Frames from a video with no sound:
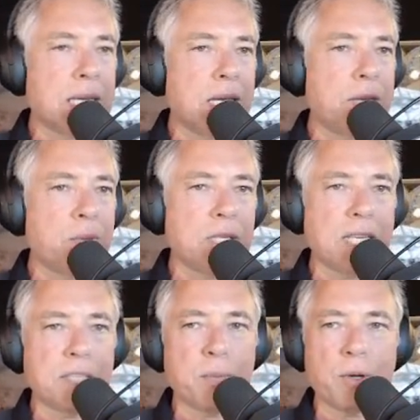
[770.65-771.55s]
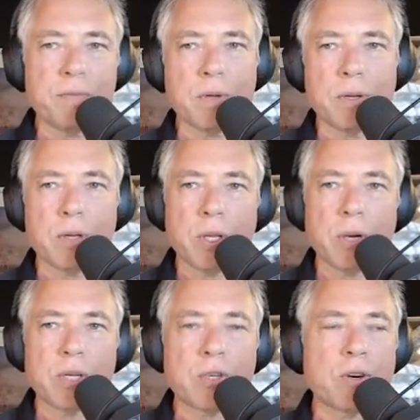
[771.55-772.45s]
And Bronze Age Pervert, you
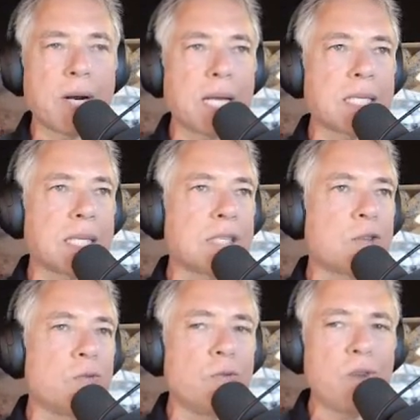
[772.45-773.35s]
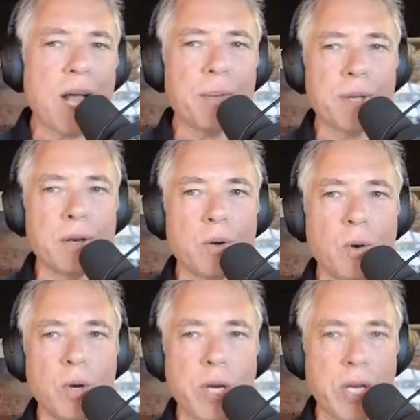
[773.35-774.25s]
know, attracts this rabid
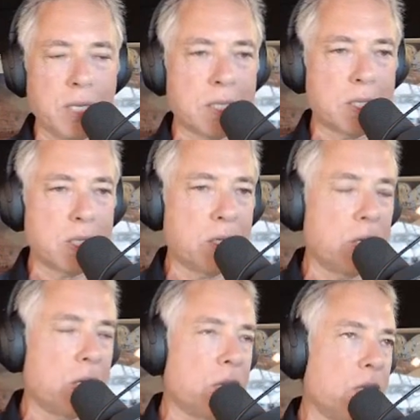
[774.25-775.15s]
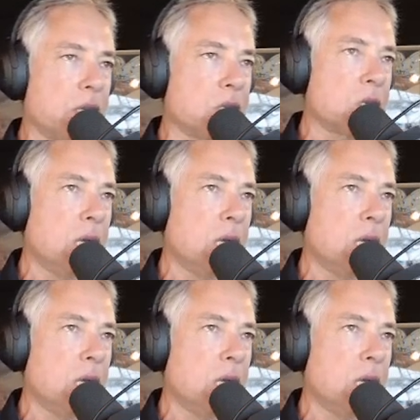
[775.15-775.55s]
audience, you know, that is